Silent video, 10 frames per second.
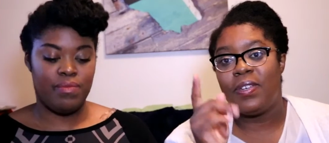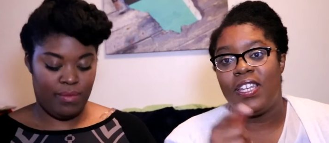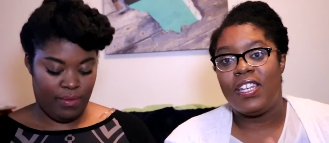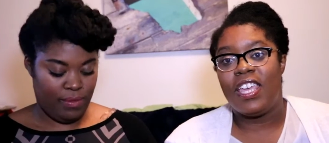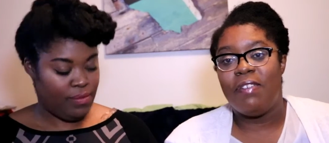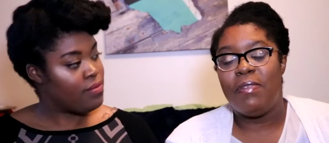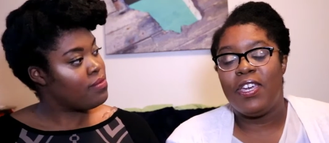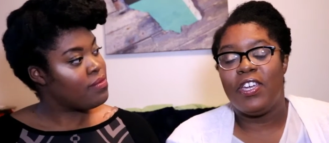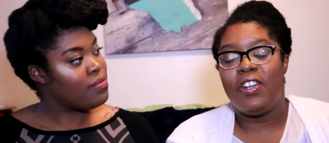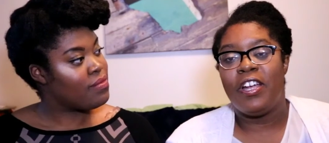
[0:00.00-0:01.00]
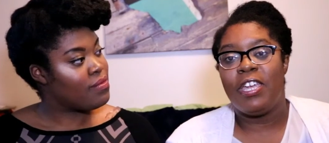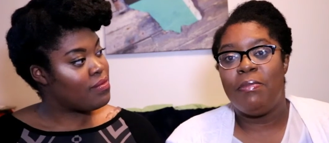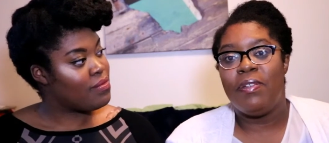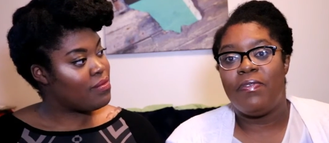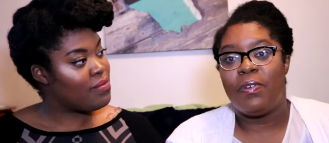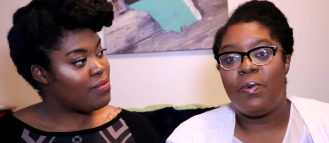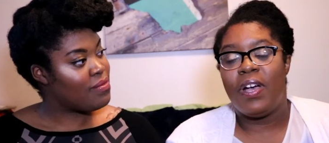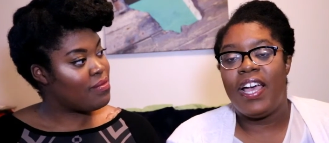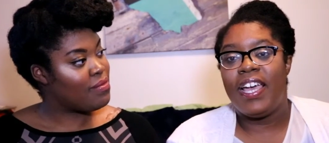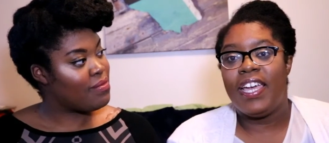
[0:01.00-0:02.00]
Speaker 1: can give me a good argument for
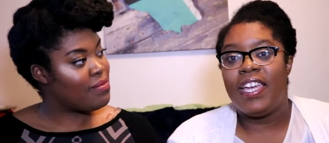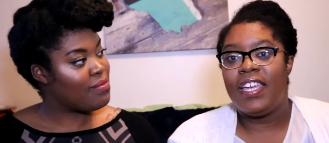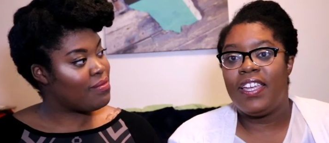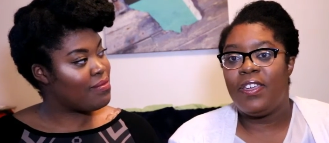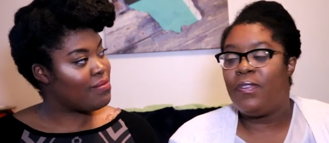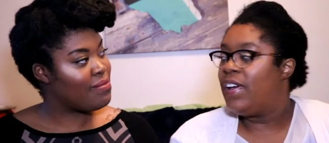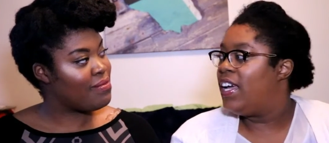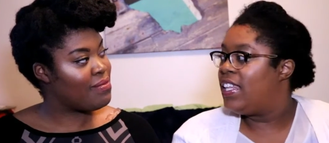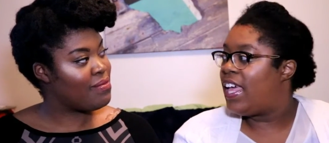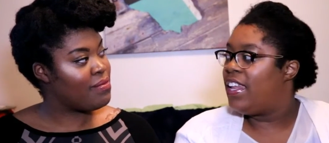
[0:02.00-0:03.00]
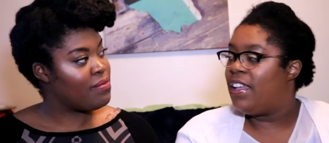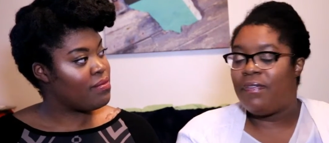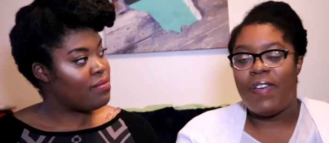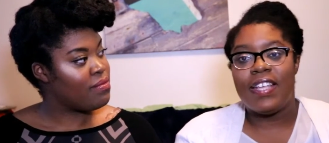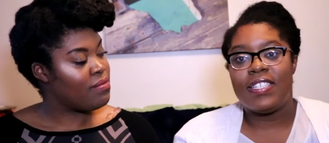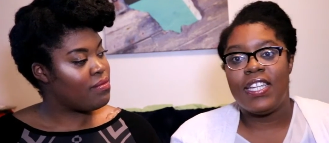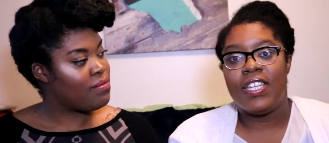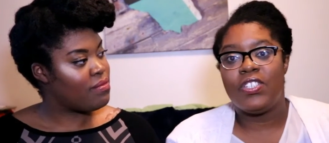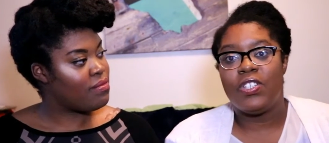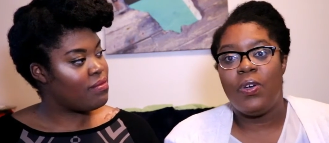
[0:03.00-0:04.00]
why you find that a
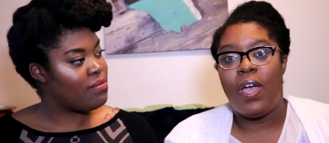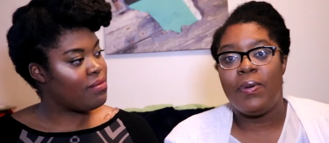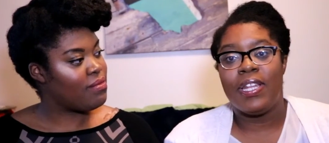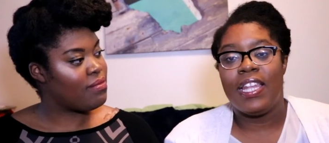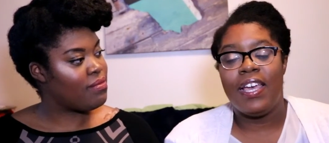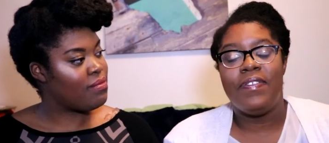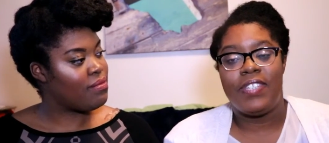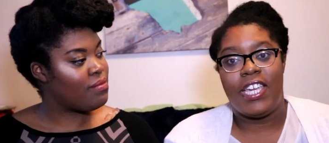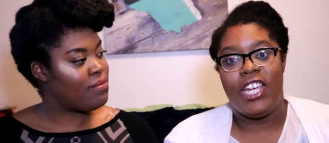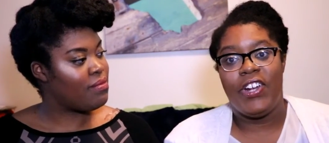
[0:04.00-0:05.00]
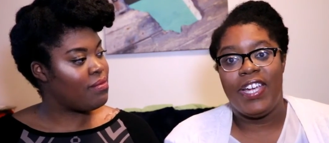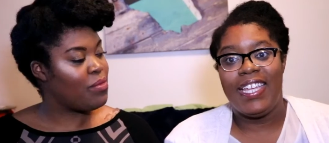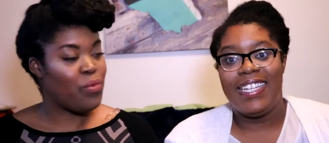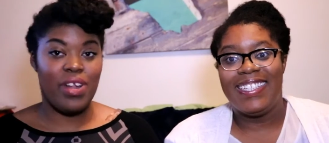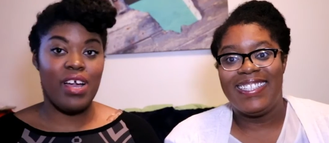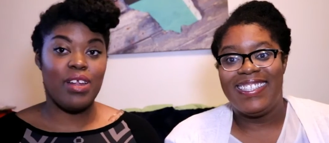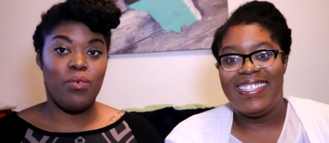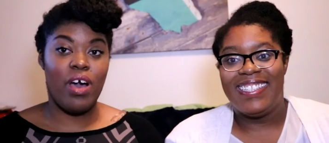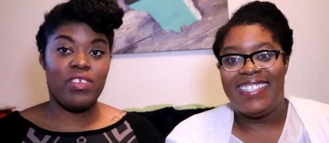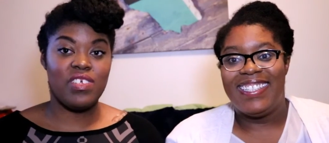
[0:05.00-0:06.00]
fascinating show, I would love to hear it. We're not
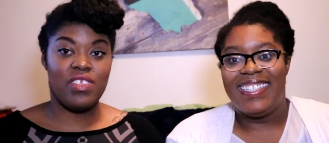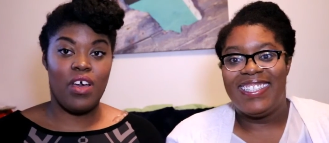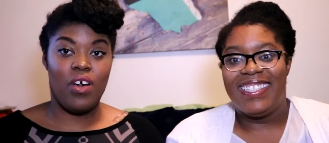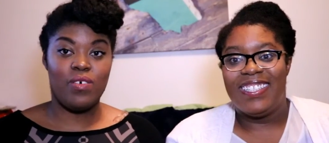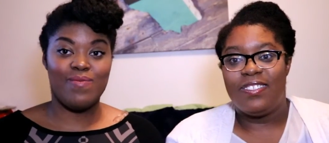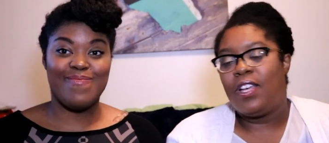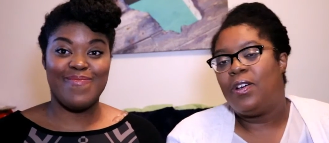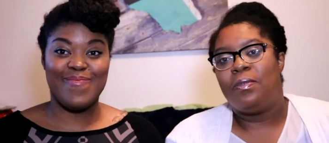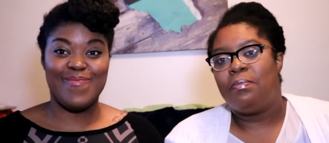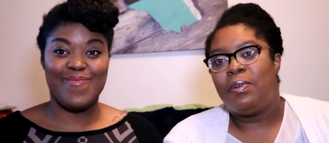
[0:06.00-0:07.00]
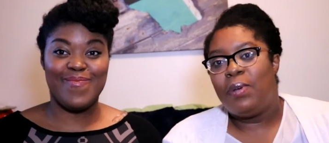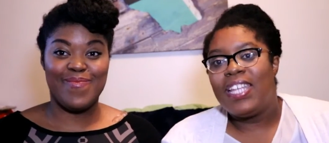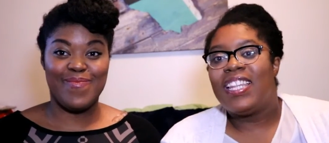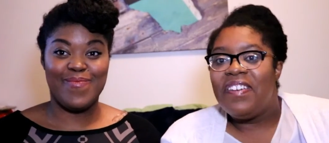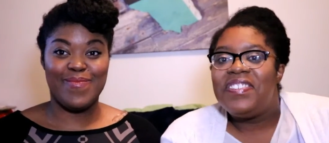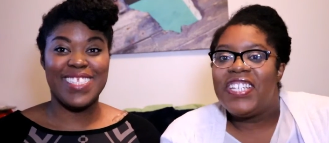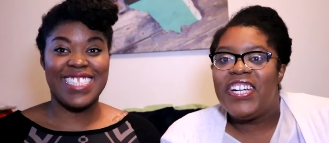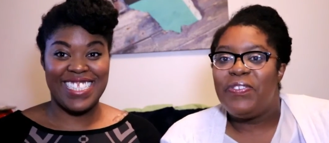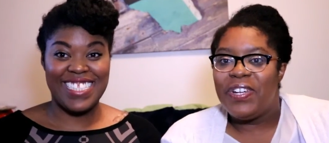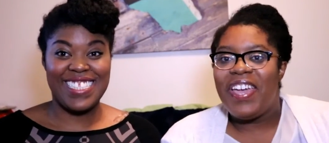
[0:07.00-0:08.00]
gonna watch it though. No, but I'd love to
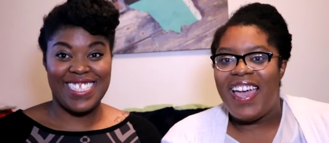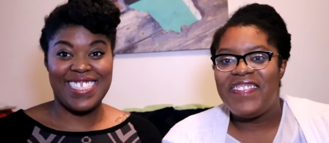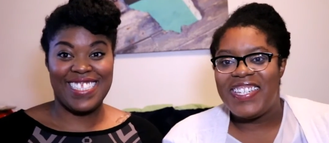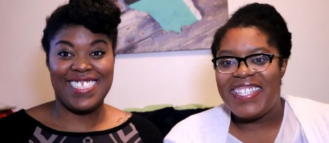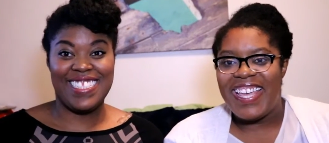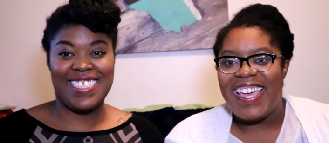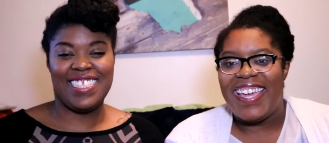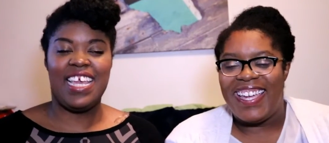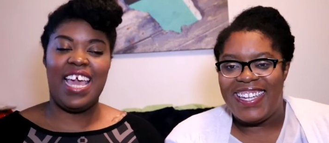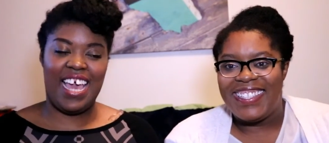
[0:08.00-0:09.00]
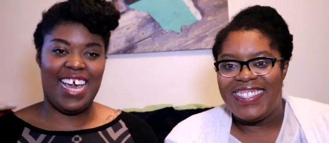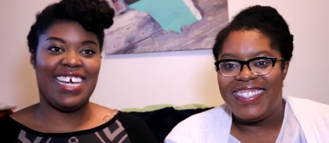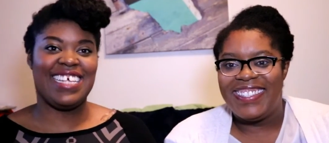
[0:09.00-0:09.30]
hear what you have to say. Yeah.